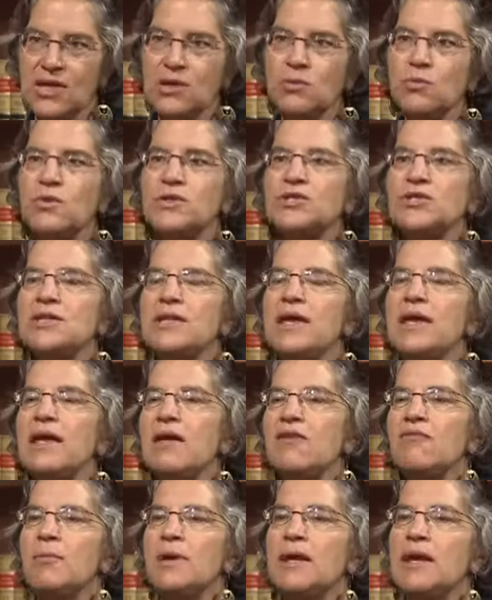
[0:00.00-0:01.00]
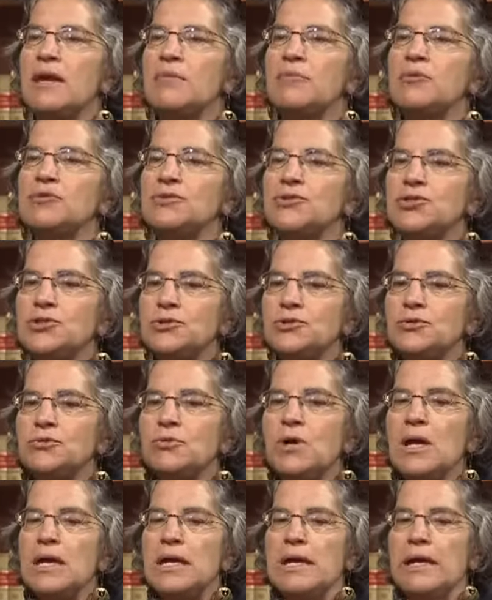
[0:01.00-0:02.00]
in which they have been able
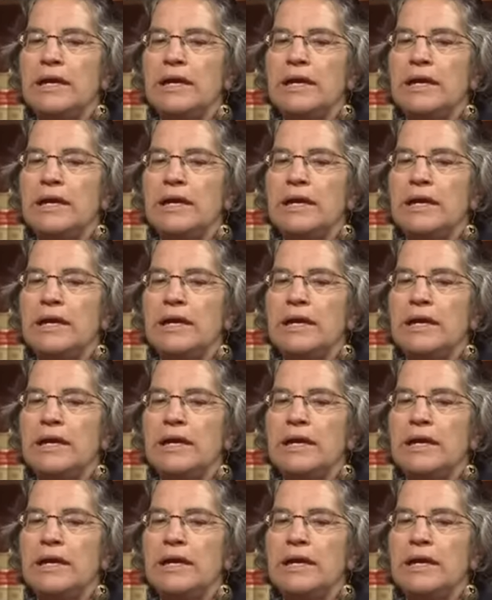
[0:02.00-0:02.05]
to